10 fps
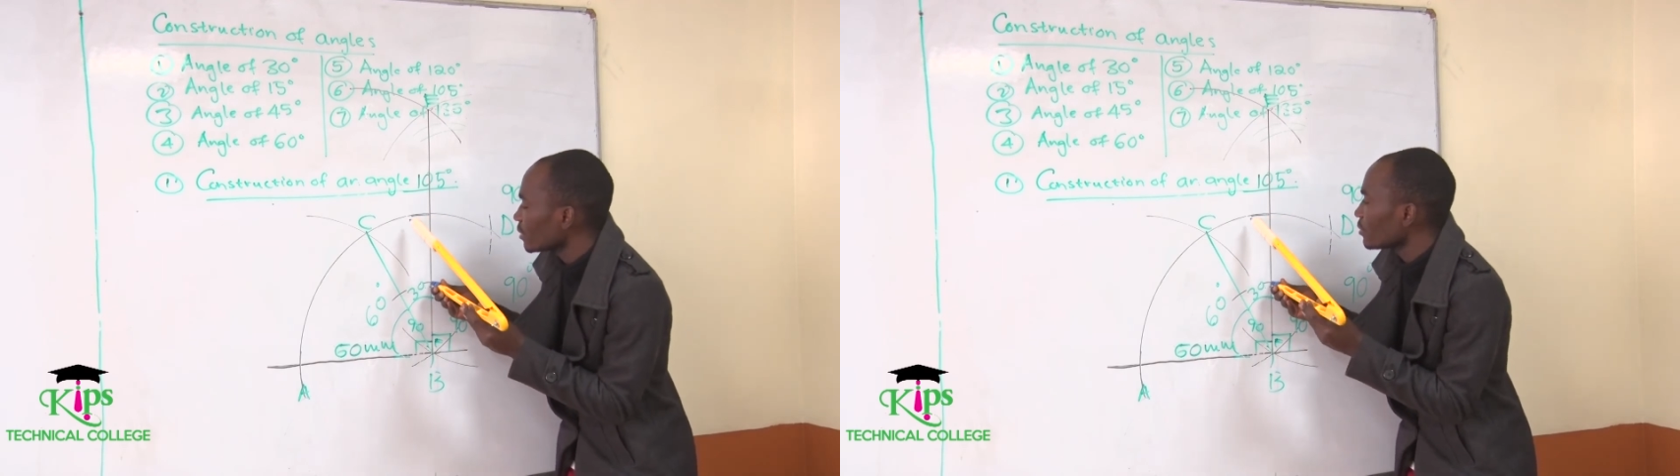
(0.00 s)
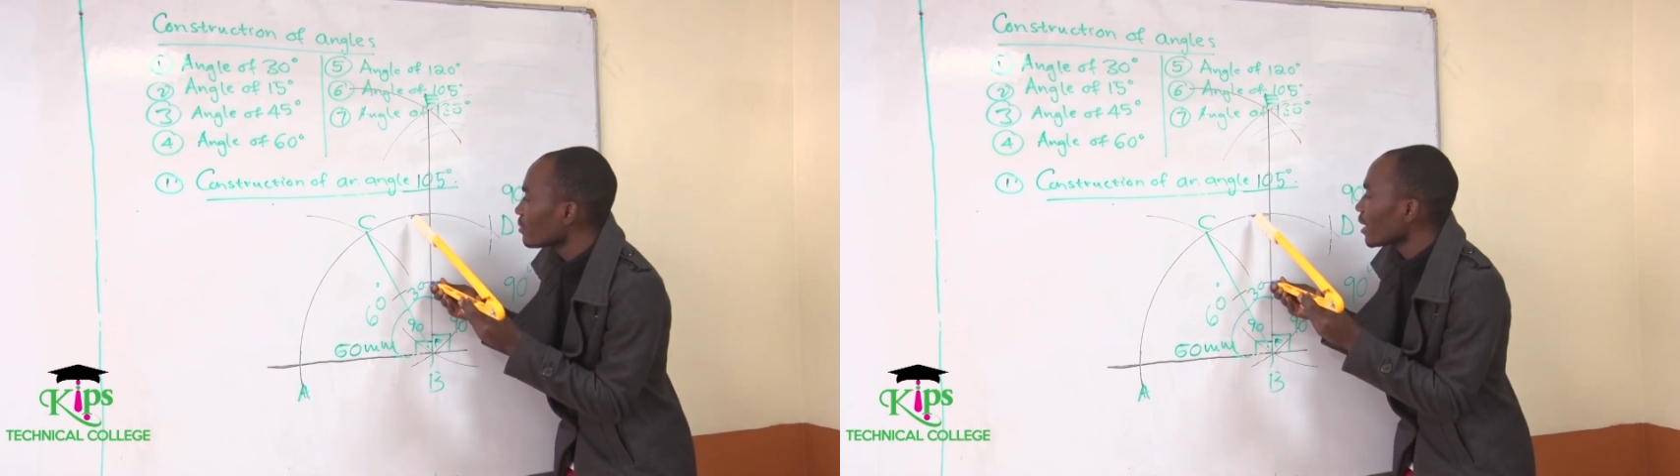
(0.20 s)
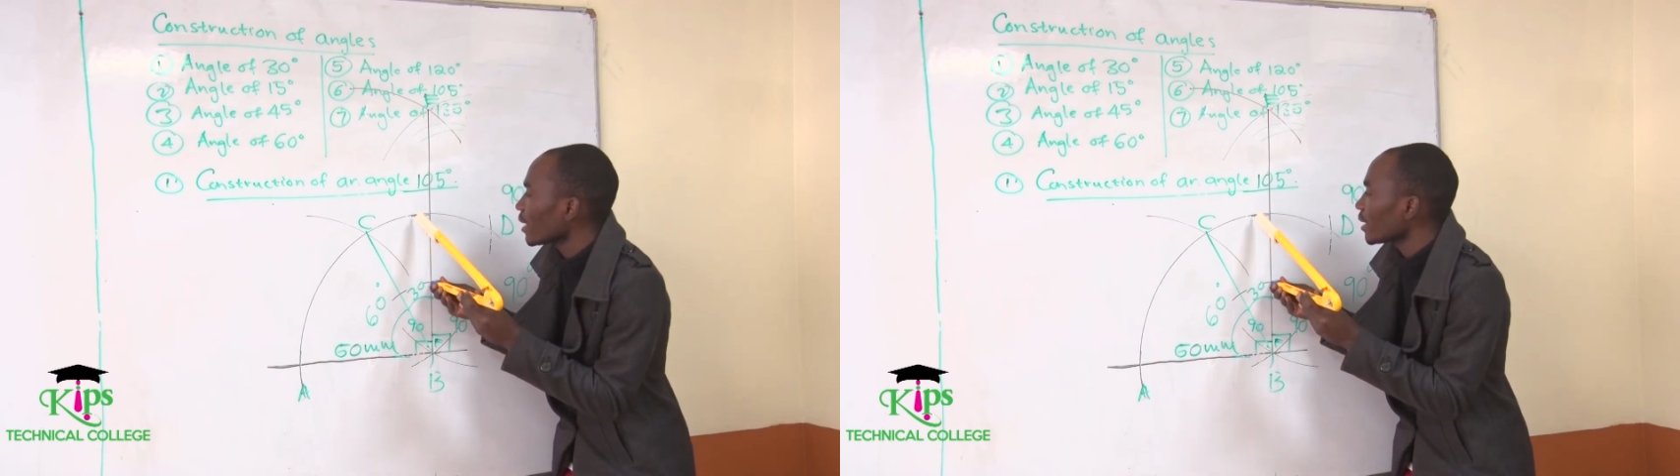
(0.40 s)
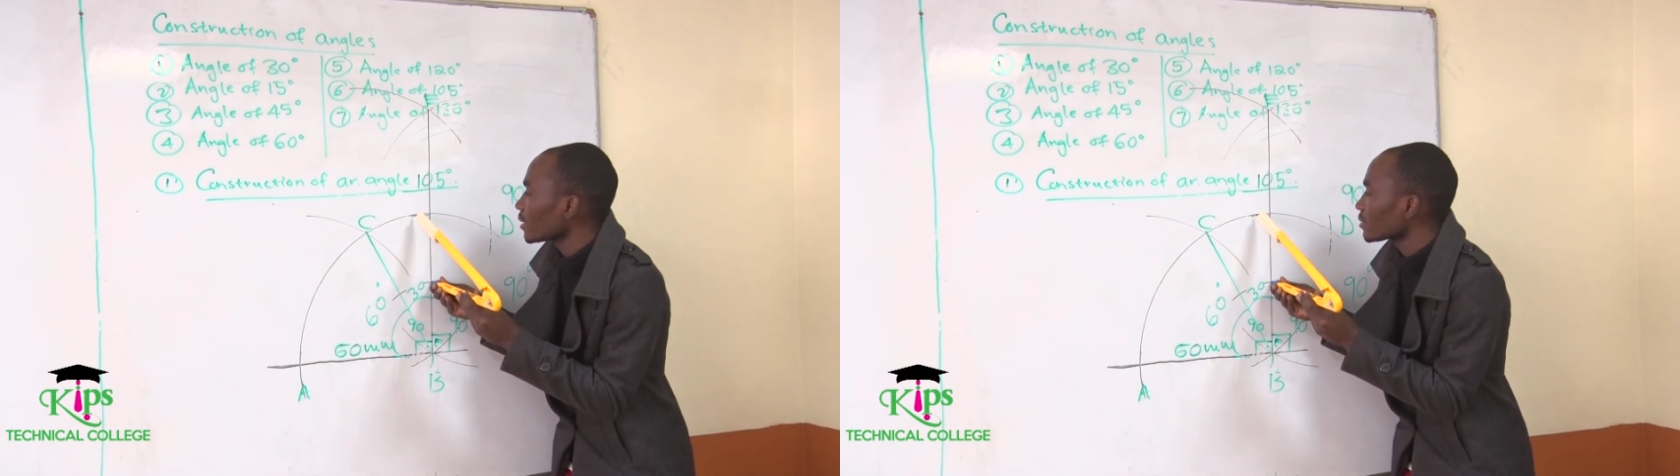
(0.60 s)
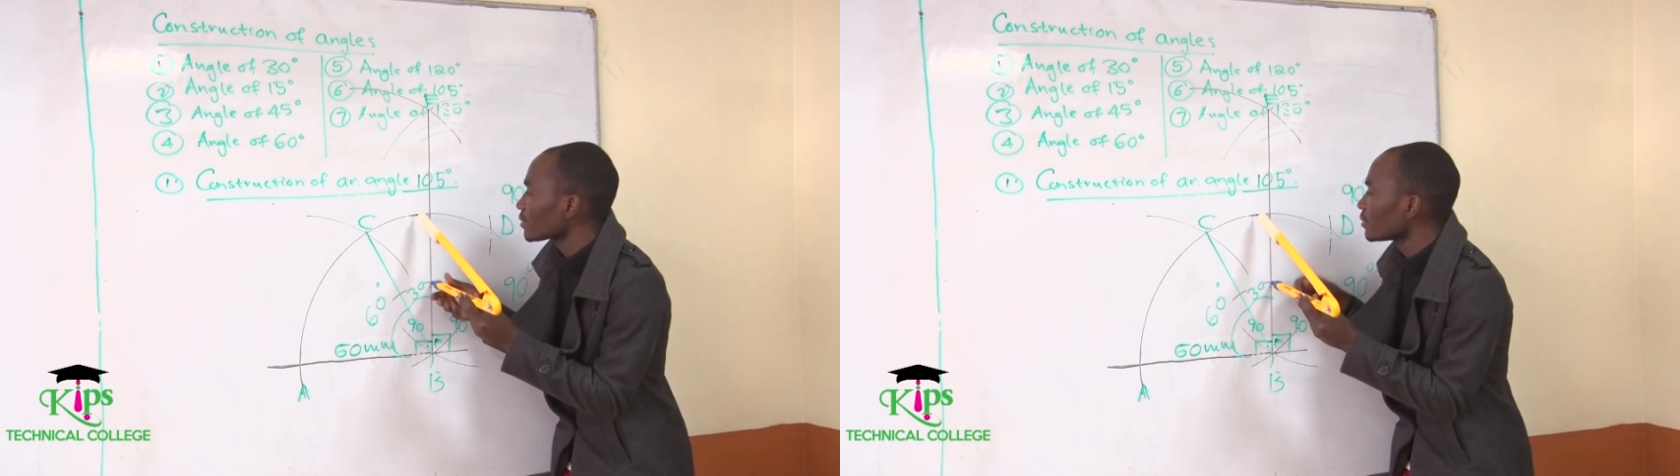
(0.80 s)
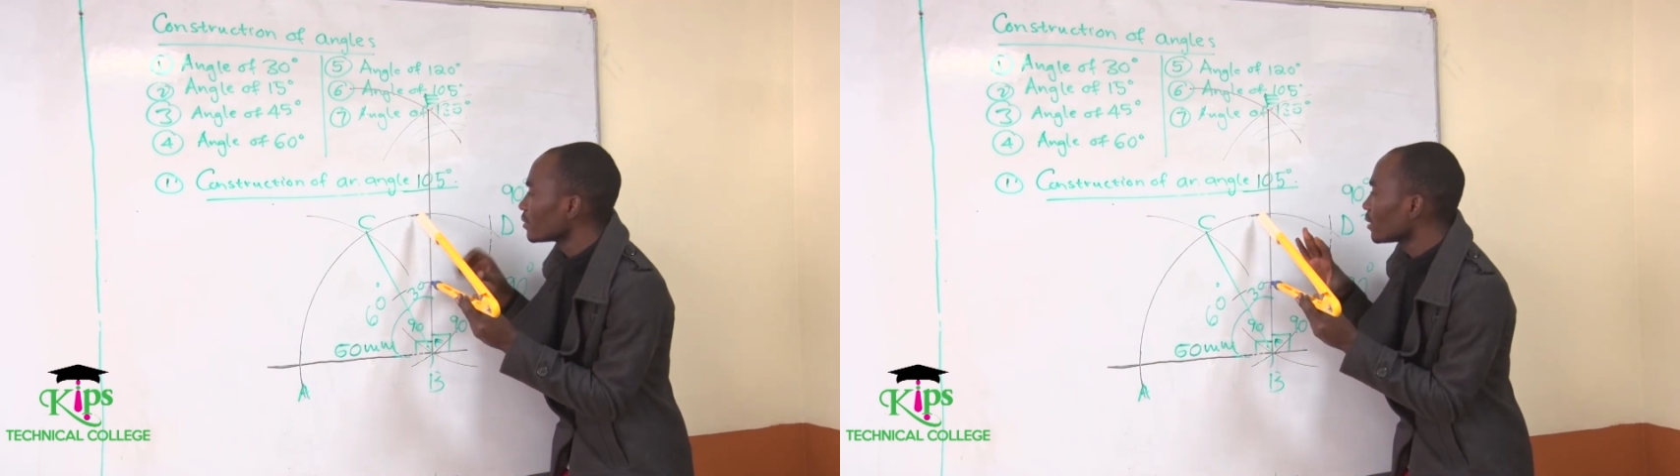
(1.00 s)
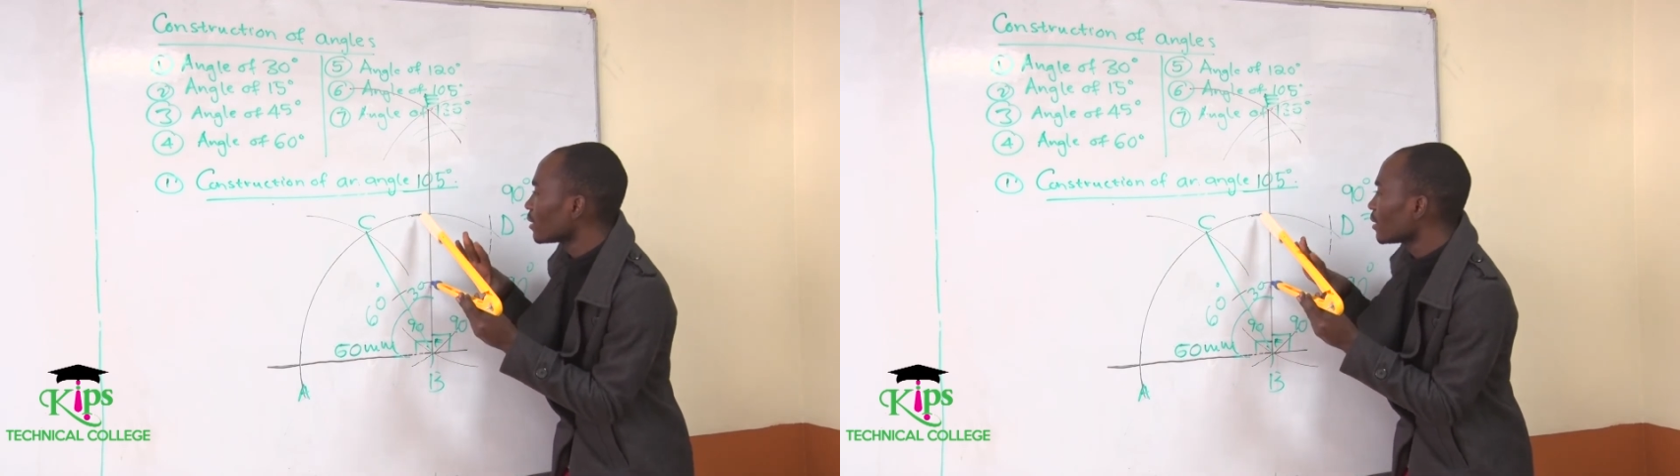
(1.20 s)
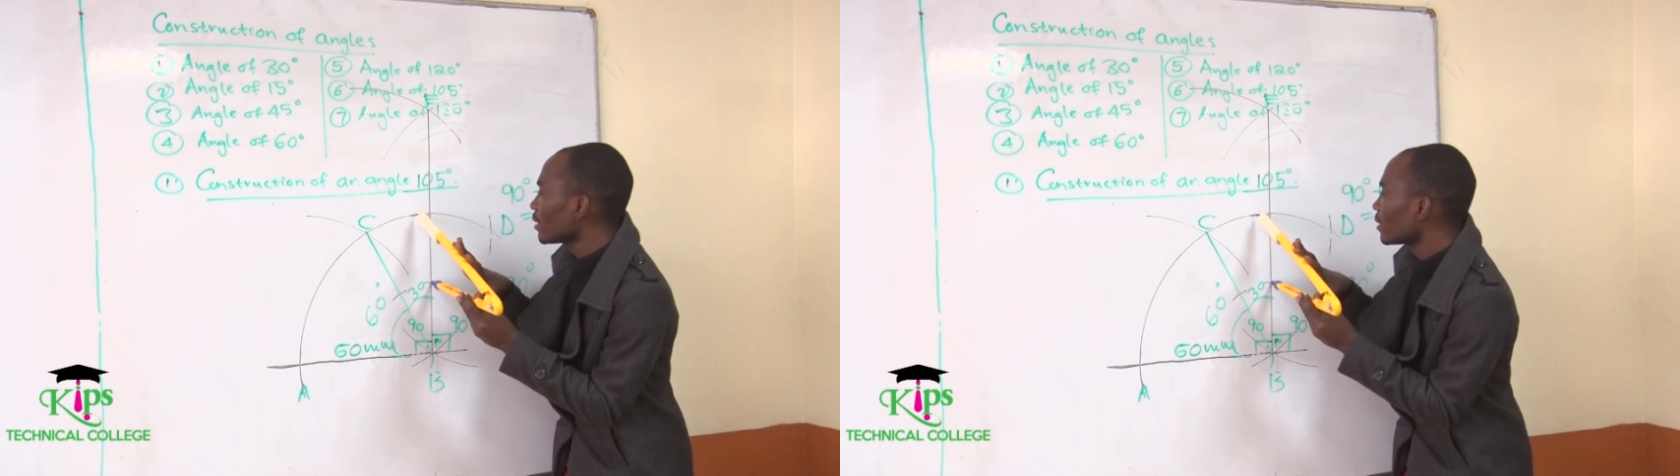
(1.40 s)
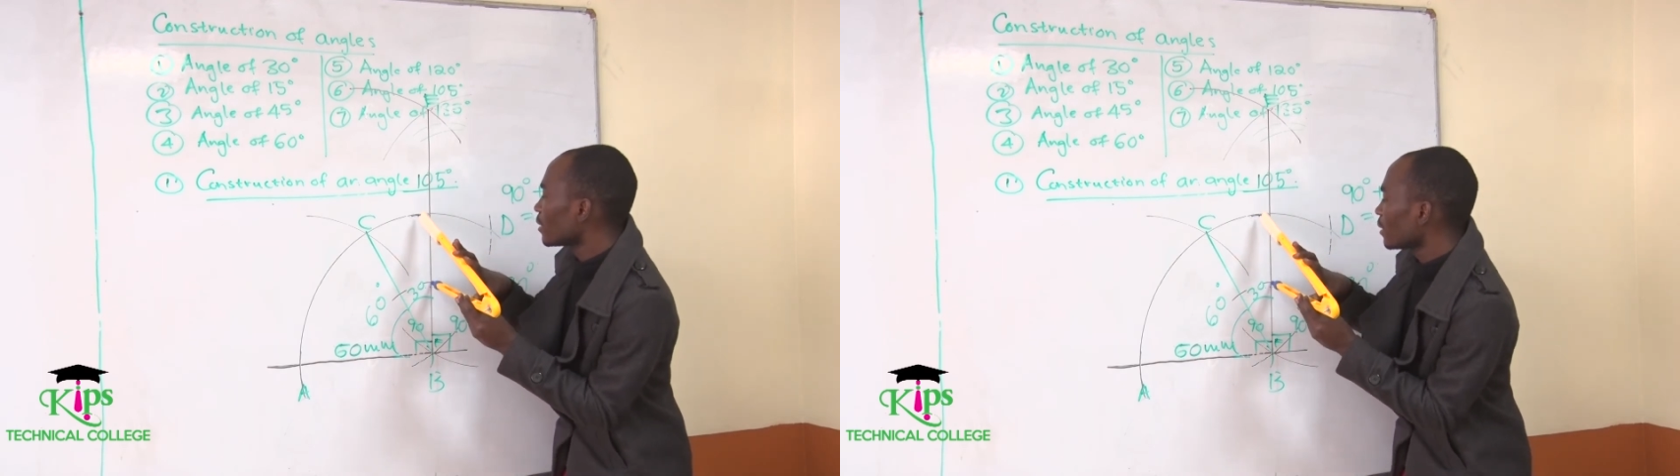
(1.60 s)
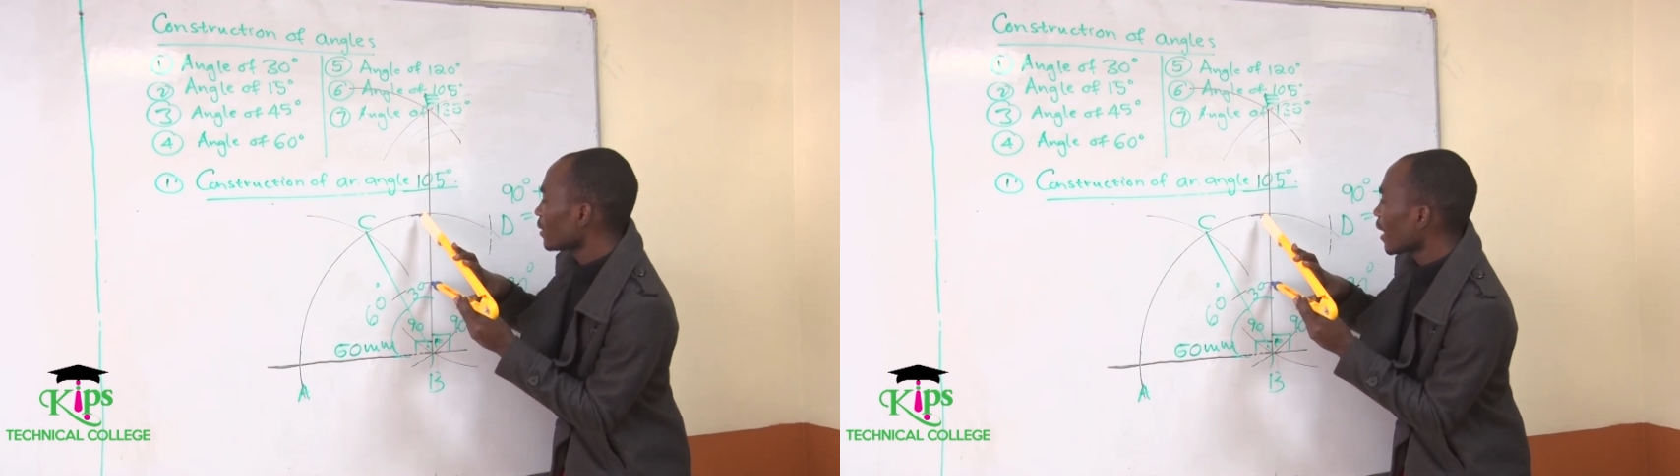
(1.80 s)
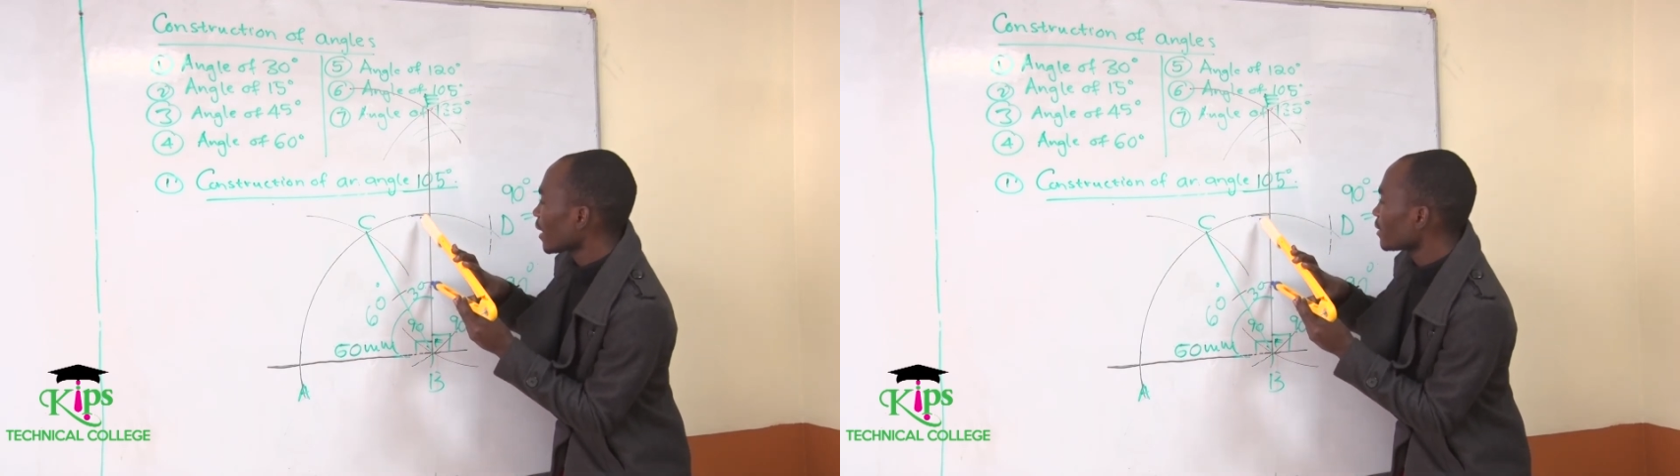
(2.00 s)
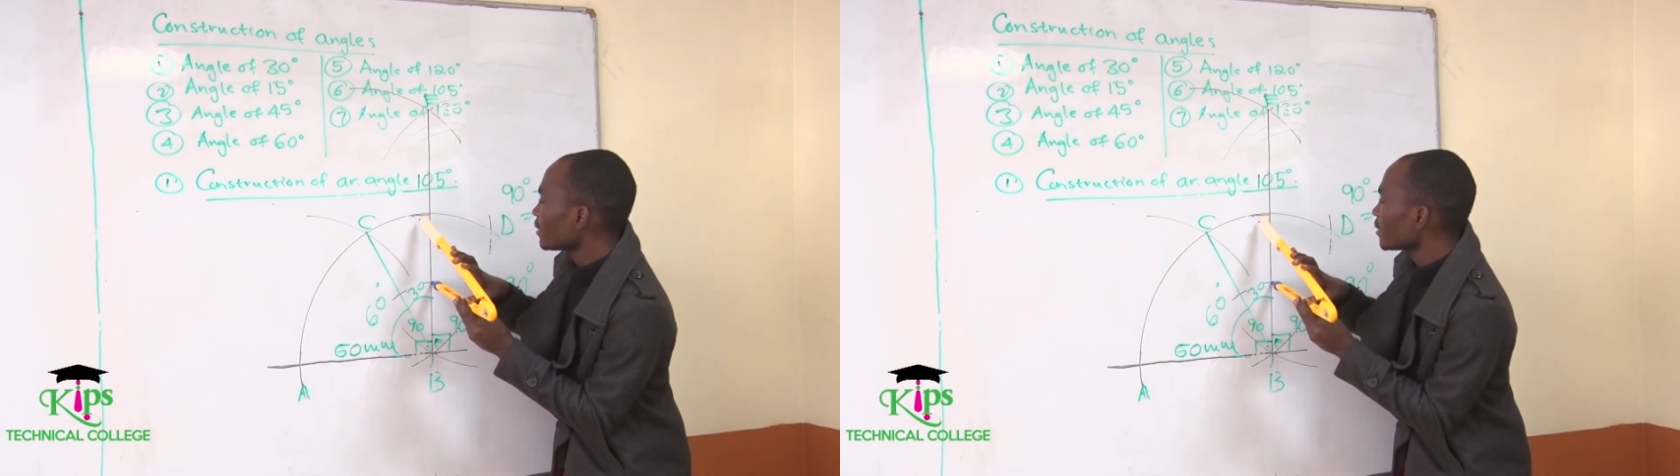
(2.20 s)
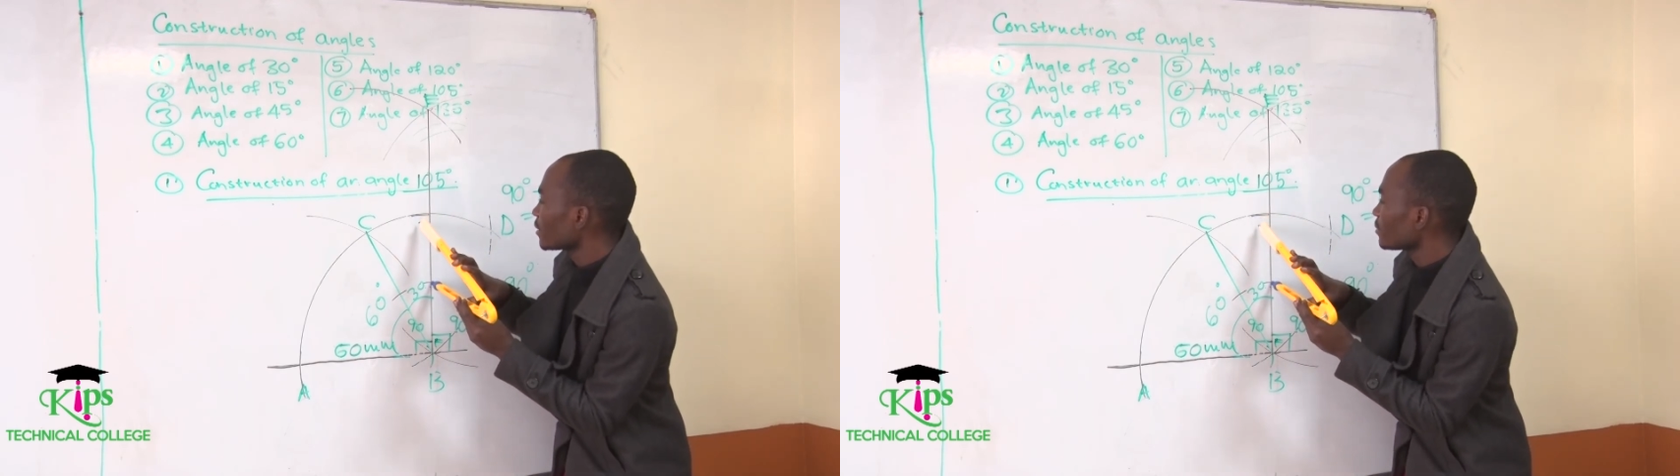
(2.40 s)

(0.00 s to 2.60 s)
your arcs. Like this.